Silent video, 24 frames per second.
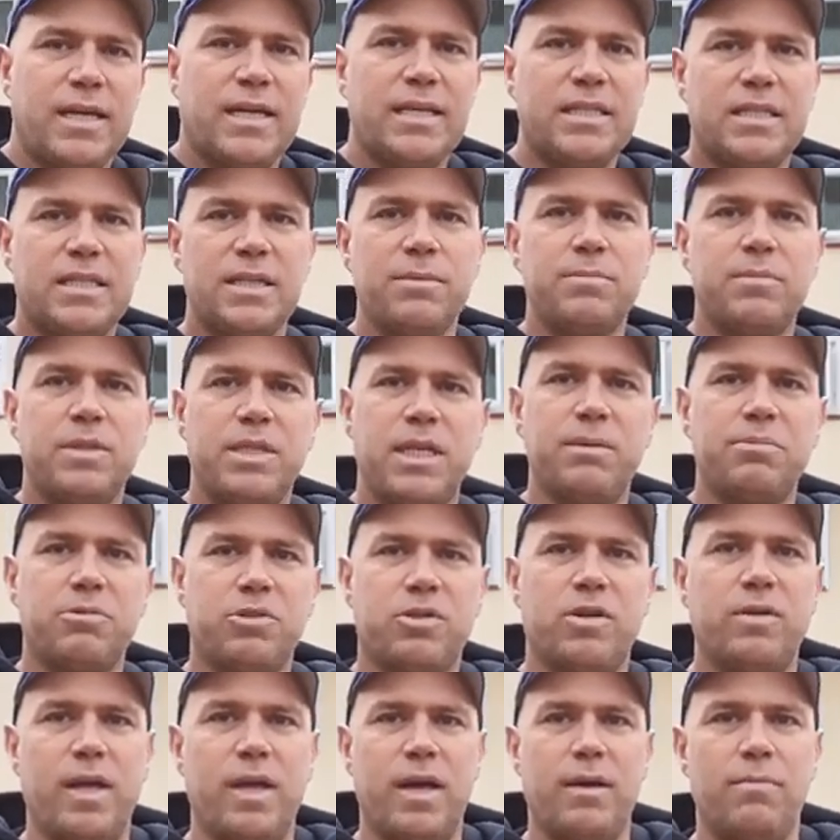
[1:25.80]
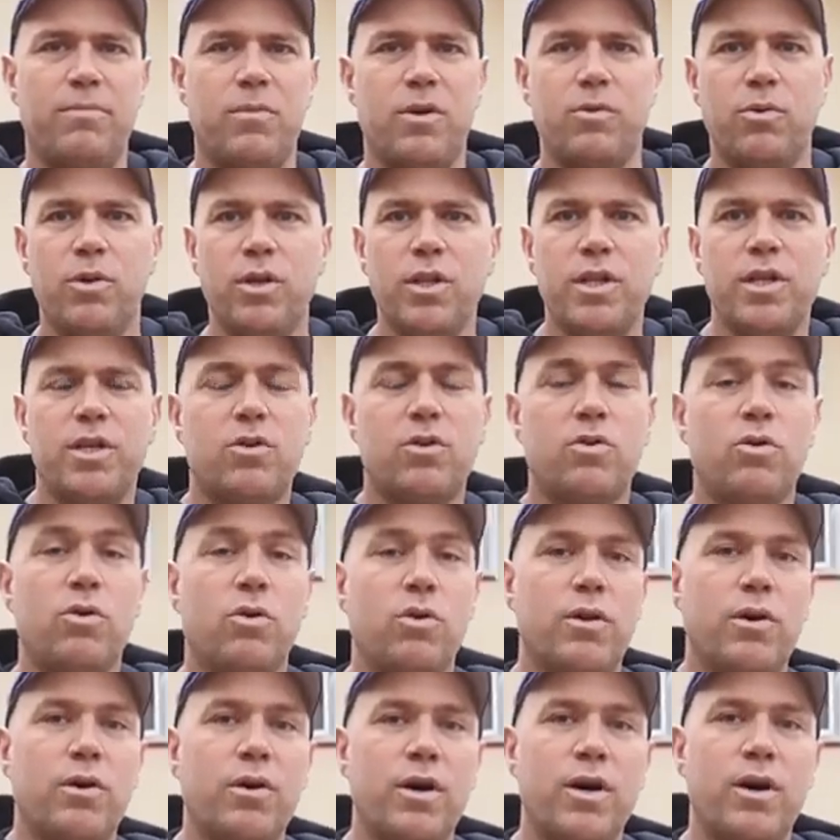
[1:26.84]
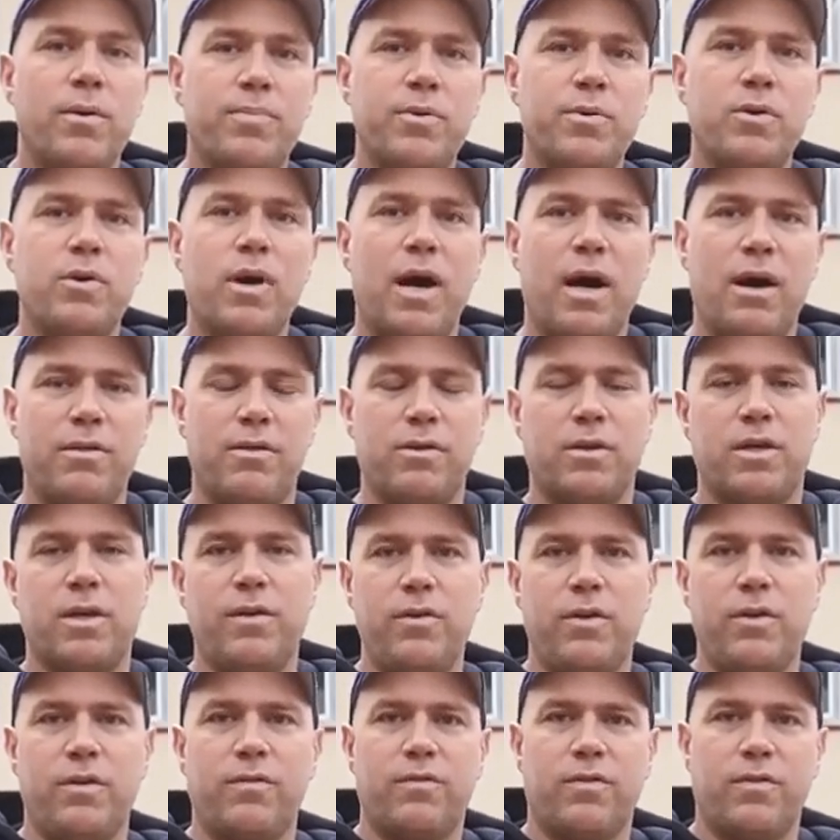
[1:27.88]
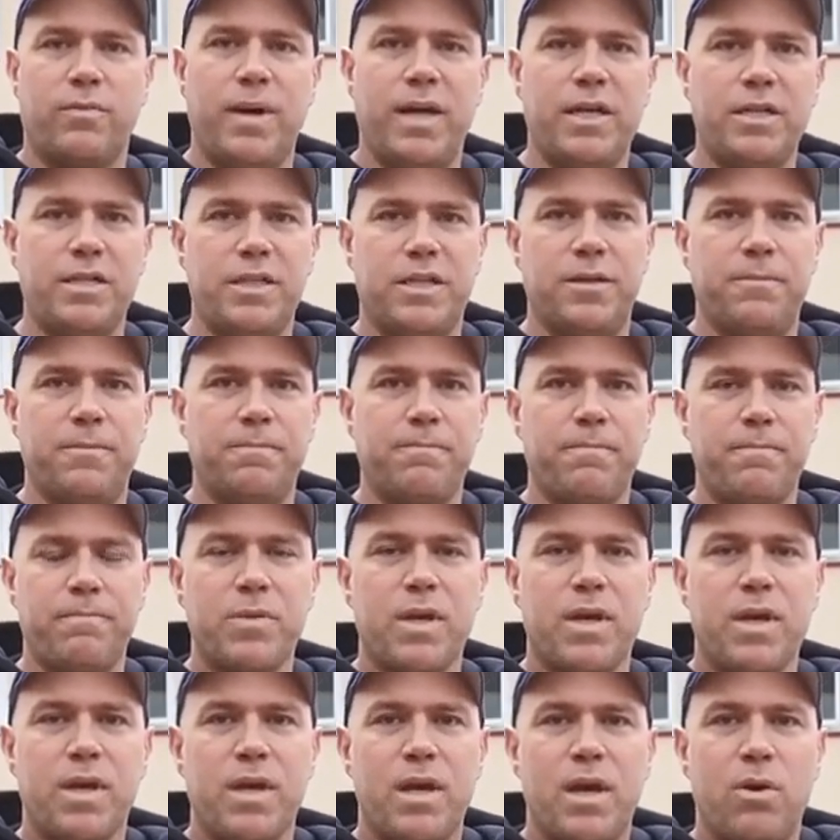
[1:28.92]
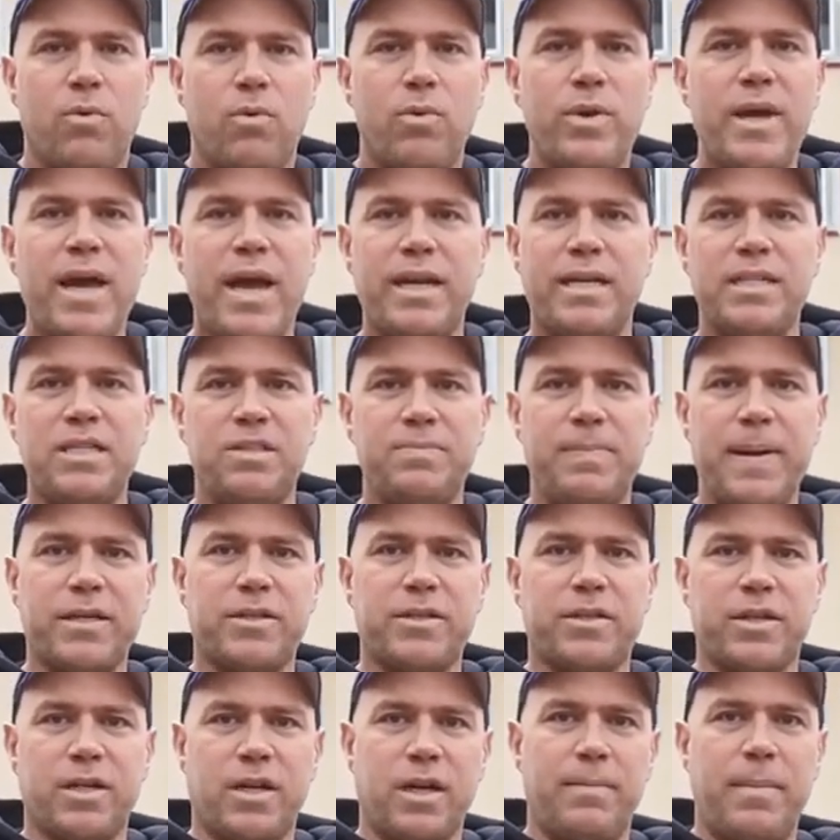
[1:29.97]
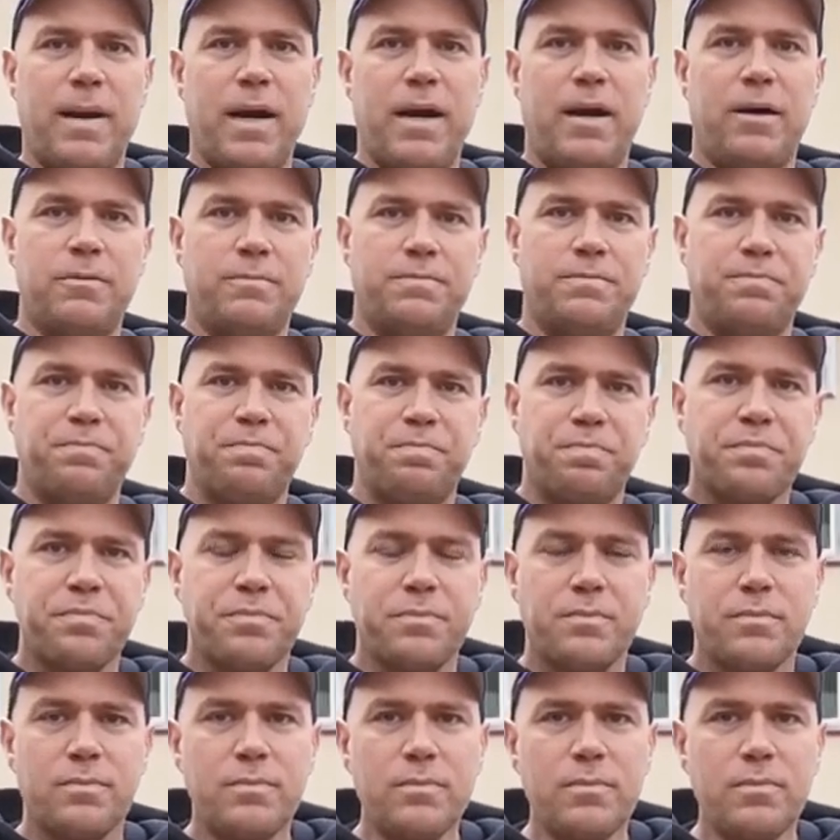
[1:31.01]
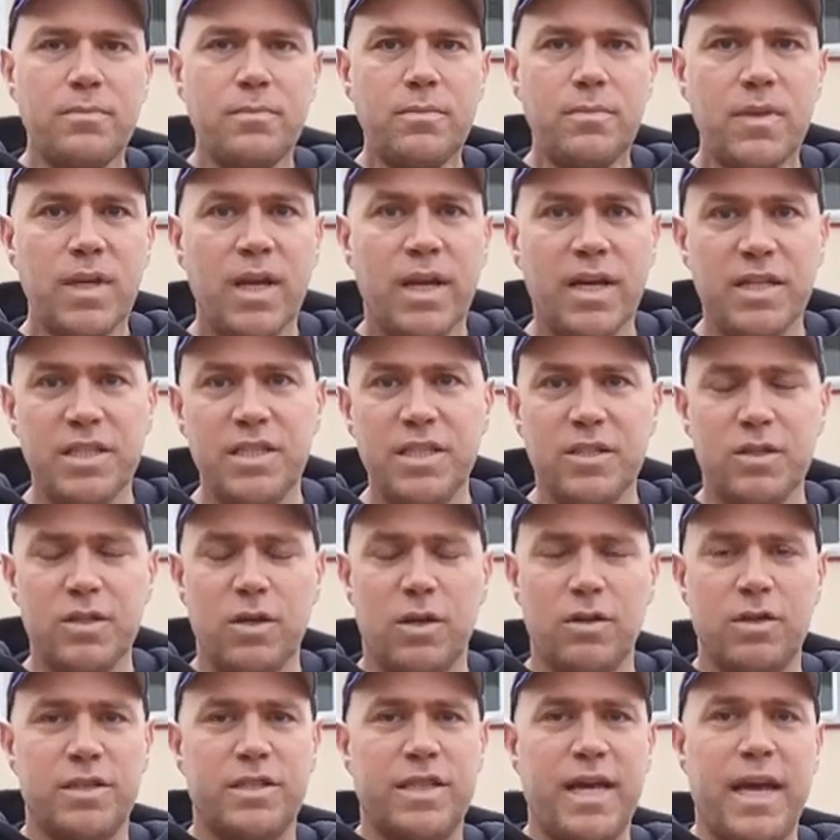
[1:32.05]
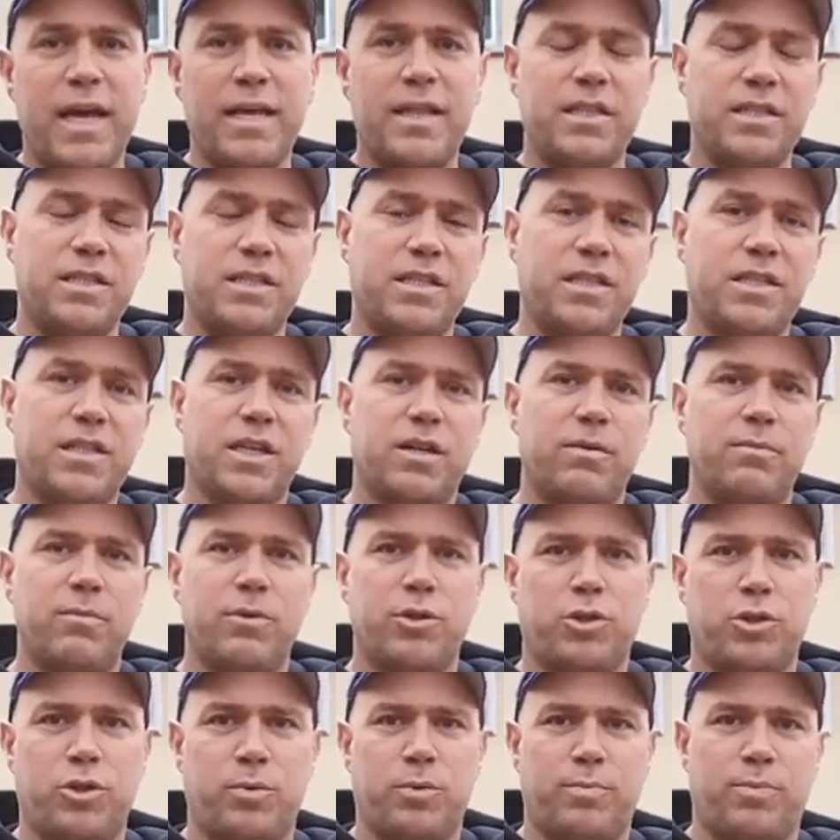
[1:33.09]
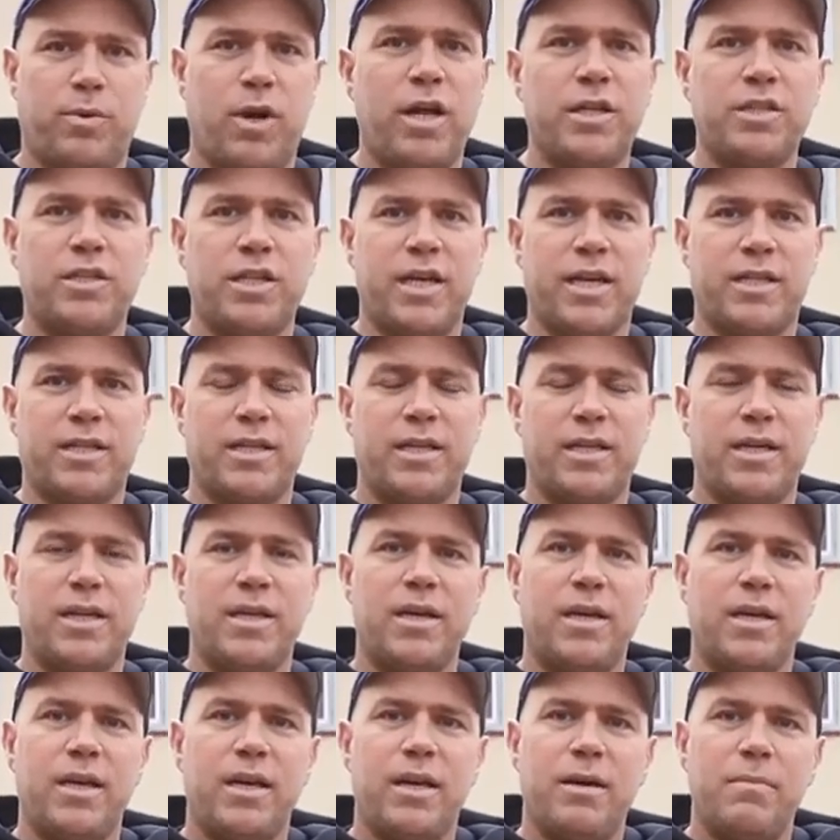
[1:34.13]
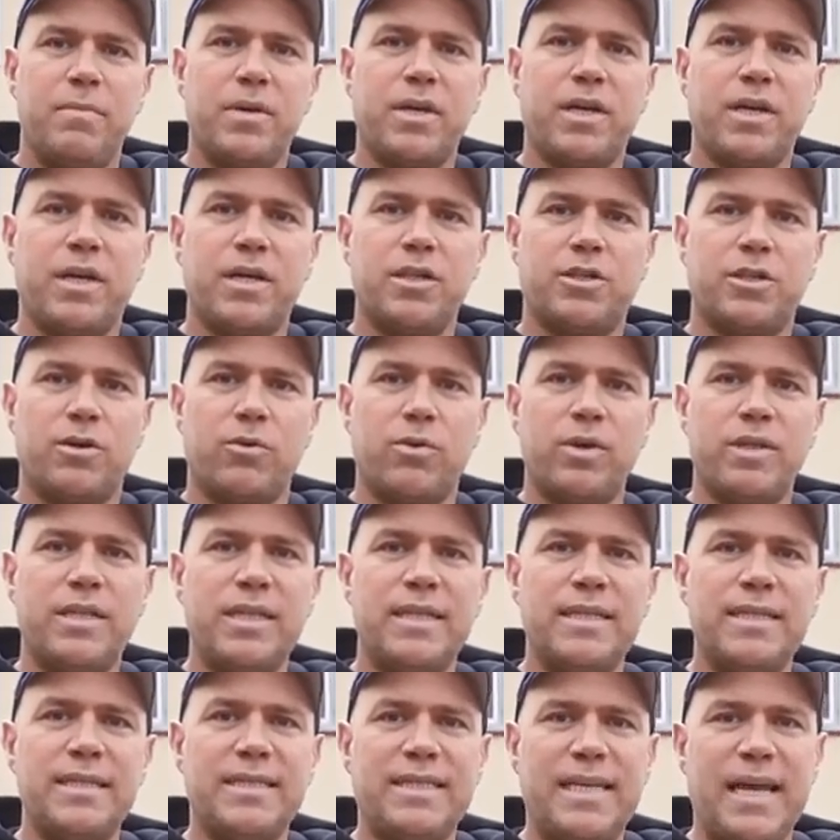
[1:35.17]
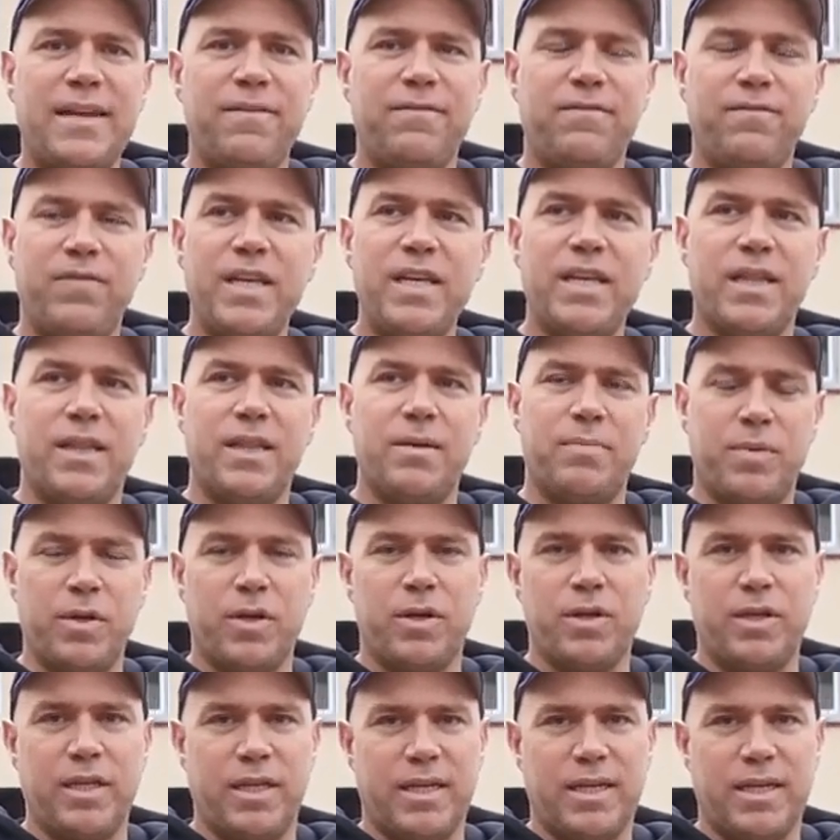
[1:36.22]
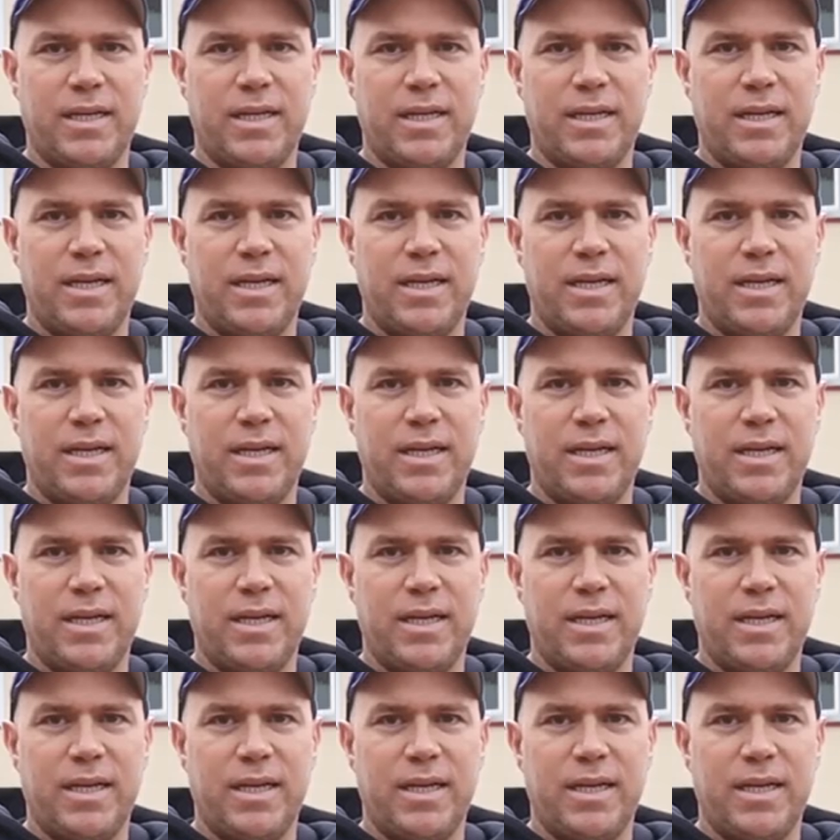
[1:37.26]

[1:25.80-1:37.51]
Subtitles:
Get some tips from them. They're really cool. They'll help you out. They'll give you information. We had an inspector come out, and she told us, hey, this is a commercial project because you're within 10 feet of the building.